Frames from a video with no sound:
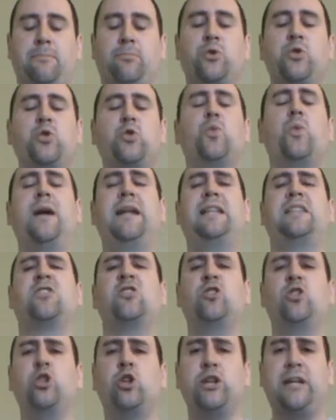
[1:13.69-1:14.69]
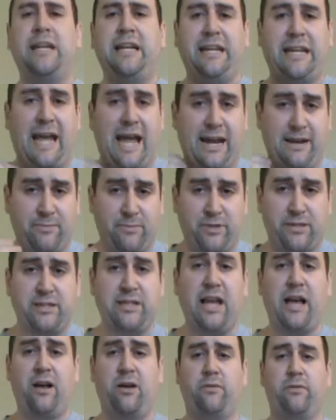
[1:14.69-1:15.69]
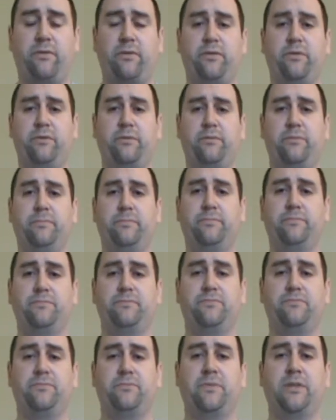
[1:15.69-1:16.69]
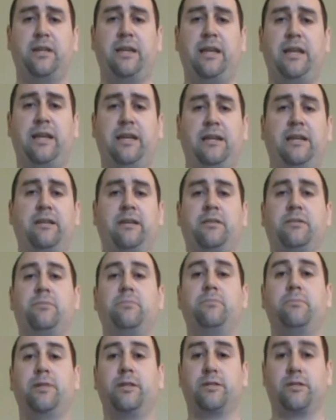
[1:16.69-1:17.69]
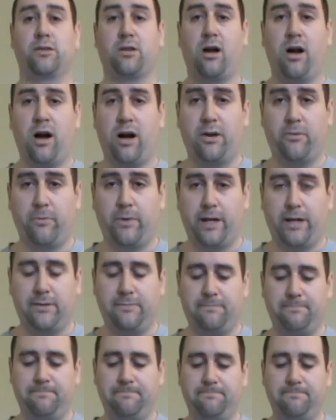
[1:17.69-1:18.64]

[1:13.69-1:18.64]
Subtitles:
Bruce Wayne is looking at himself in Mr. Caldwell.